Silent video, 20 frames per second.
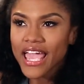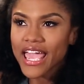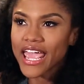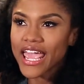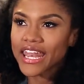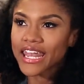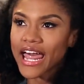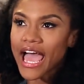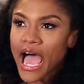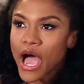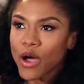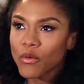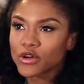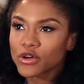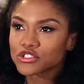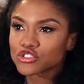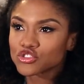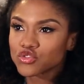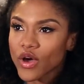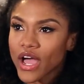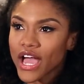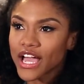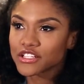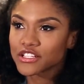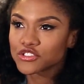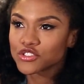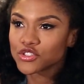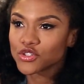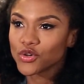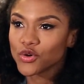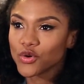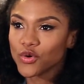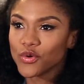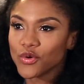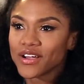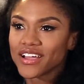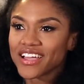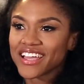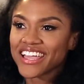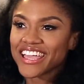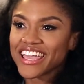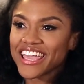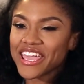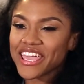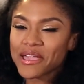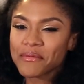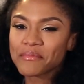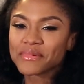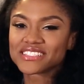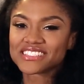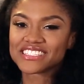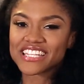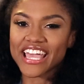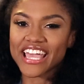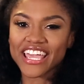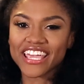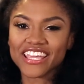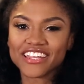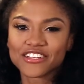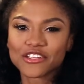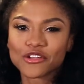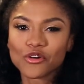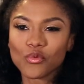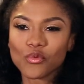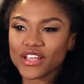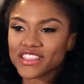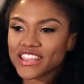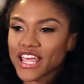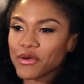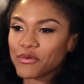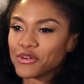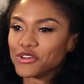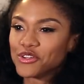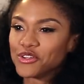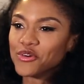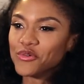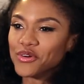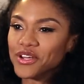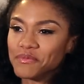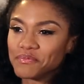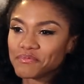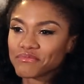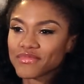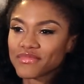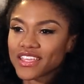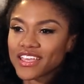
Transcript: and I would try to imitate what they were doing.